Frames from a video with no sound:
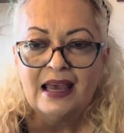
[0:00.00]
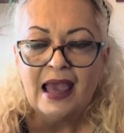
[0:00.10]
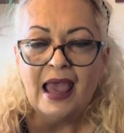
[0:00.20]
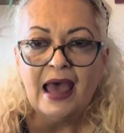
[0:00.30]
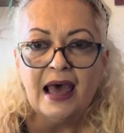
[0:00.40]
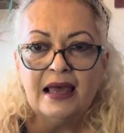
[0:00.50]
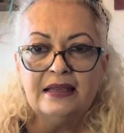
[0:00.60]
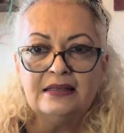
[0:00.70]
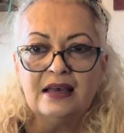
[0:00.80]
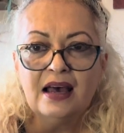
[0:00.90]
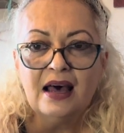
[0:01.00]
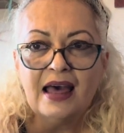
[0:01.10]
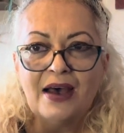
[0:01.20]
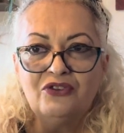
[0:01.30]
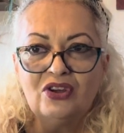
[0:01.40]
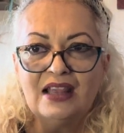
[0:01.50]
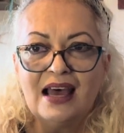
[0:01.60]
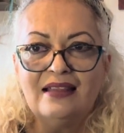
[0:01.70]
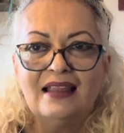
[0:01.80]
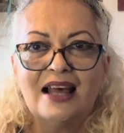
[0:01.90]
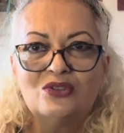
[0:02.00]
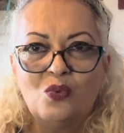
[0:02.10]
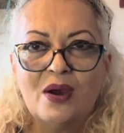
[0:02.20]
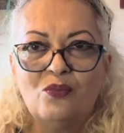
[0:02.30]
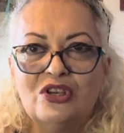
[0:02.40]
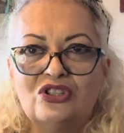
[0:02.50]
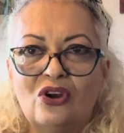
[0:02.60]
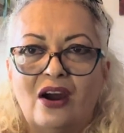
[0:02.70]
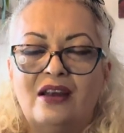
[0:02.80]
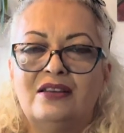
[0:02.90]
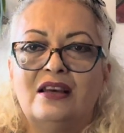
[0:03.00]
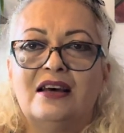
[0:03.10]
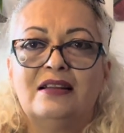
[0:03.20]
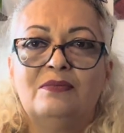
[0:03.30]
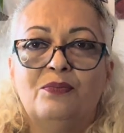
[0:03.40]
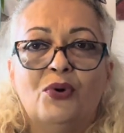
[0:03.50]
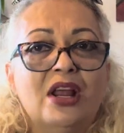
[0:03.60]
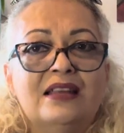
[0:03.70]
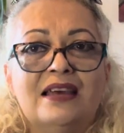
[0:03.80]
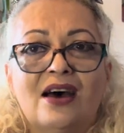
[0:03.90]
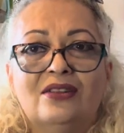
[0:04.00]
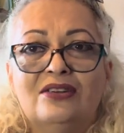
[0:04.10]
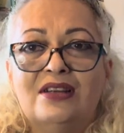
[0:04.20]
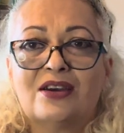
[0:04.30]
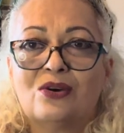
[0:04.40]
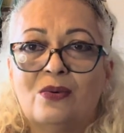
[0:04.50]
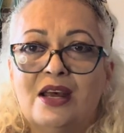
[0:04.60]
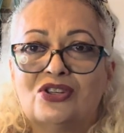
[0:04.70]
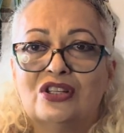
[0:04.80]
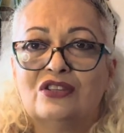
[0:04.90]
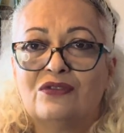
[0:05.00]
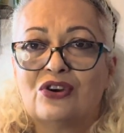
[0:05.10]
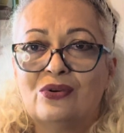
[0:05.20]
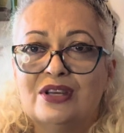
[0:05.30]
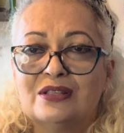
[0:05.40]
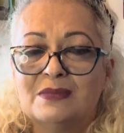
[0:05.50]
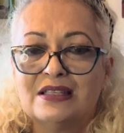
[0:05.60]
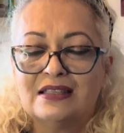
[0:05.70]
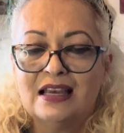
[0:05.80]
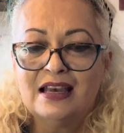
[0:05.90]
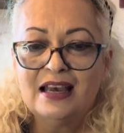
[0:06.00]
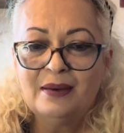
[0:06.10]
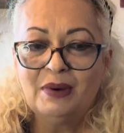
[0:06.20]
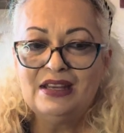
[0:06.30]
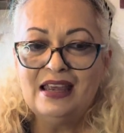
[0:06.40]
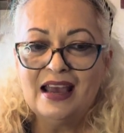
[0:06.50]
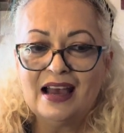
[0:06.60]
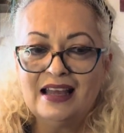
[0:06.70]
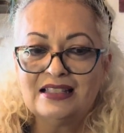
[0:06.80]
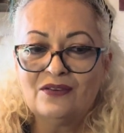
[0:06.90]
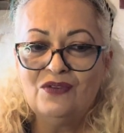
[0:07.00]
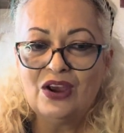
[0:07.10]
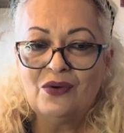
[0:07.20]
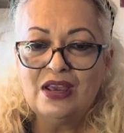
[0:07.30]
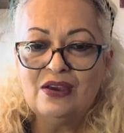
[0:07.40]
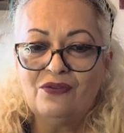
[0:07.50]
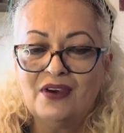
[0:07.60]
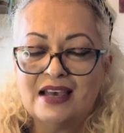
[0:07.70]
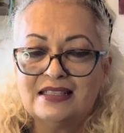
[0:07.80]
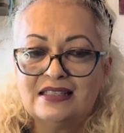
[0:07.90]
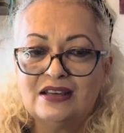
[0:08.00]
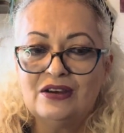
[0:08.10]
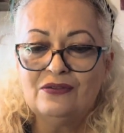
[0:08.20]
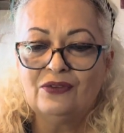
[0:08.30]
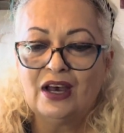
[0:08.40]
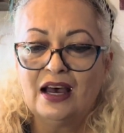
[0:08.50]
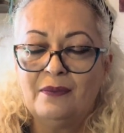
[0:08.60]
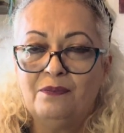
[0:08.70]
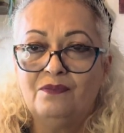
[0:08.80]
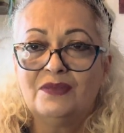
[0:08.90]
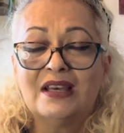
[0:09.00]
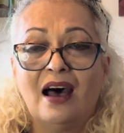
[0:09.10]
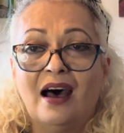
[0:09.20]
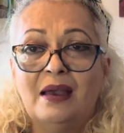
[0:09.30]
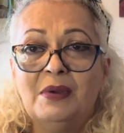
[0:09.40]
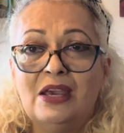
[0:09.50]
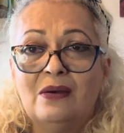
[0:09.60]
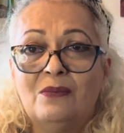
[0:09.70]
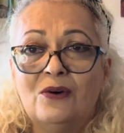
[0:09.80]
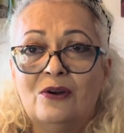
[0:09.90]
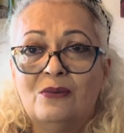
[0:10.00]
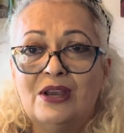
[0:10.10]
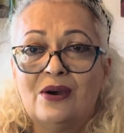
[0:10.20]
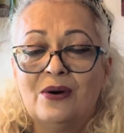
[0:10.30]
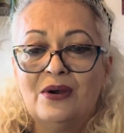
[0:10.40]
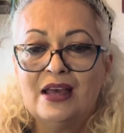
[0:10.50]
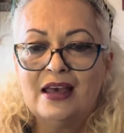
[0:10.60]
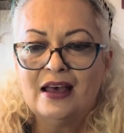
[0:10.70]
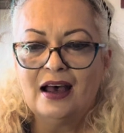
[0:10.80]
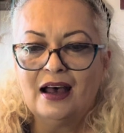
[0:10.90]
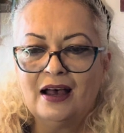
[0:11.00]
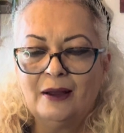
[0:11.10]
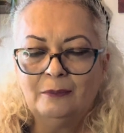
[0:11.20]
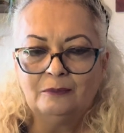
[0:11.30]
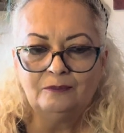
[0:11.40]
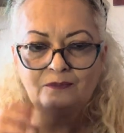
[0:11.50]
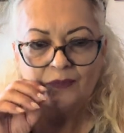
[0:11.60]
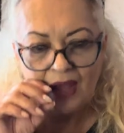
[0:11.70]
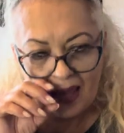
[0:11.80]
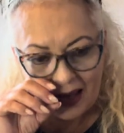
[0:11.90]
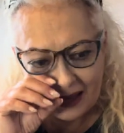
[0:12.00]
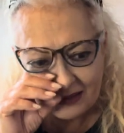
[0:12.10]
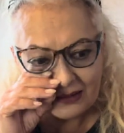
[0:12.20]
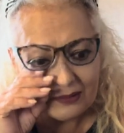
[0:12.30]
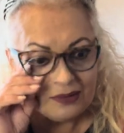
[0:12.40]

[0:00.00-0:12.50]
And after that, that's when we start putting down the decorations for Christmas. But yeah, it's a very festive time here in Puerto Rico, and